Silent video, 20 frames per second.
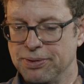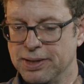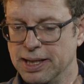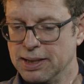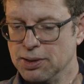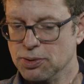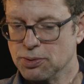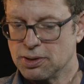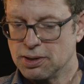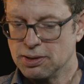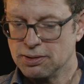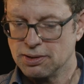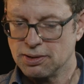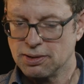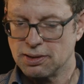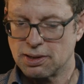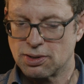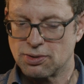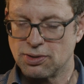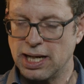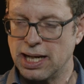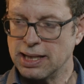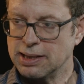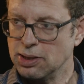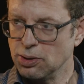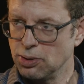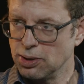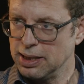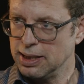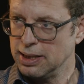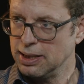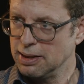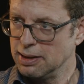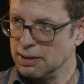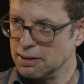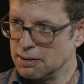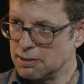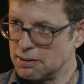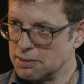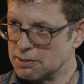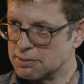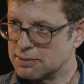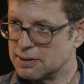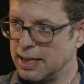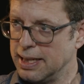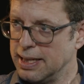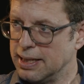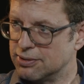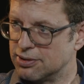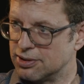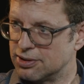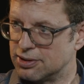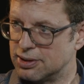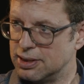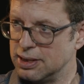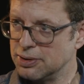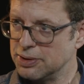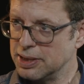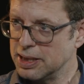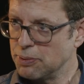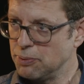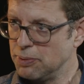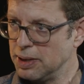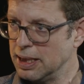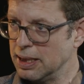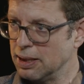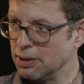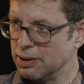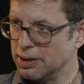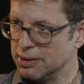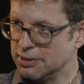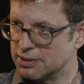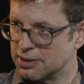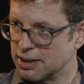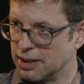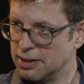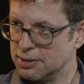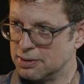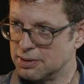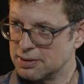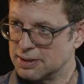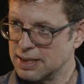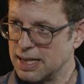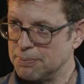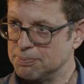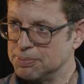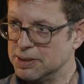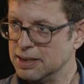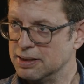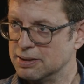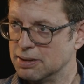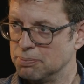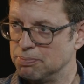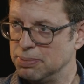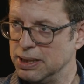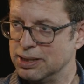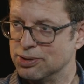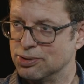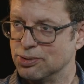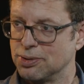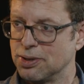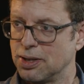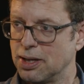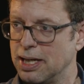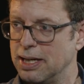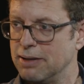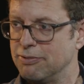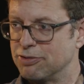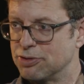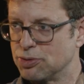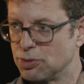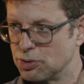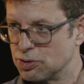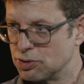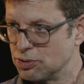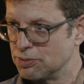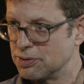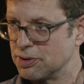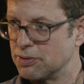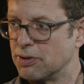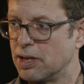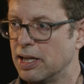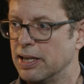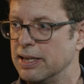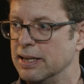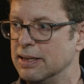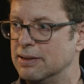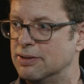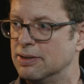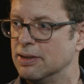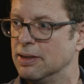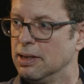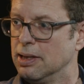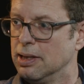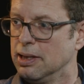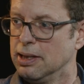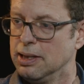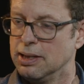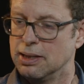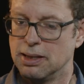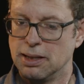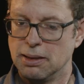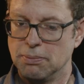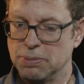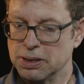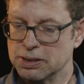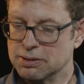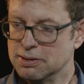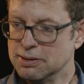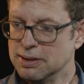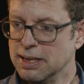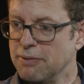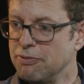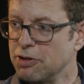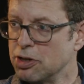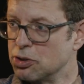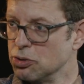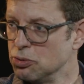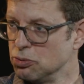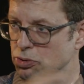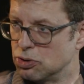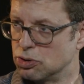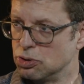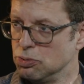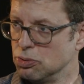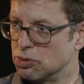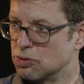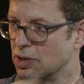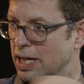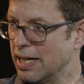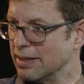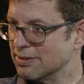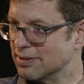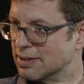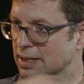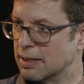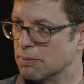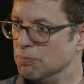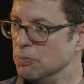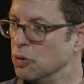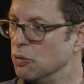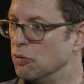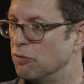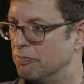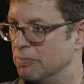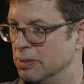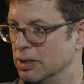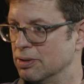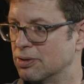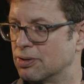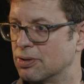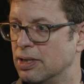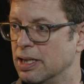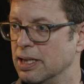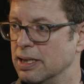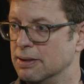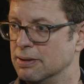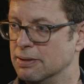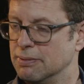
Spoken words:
then you can gradually take the steering wheel and adapt it a bit to the left or to the right, but never do too drastic movements, right?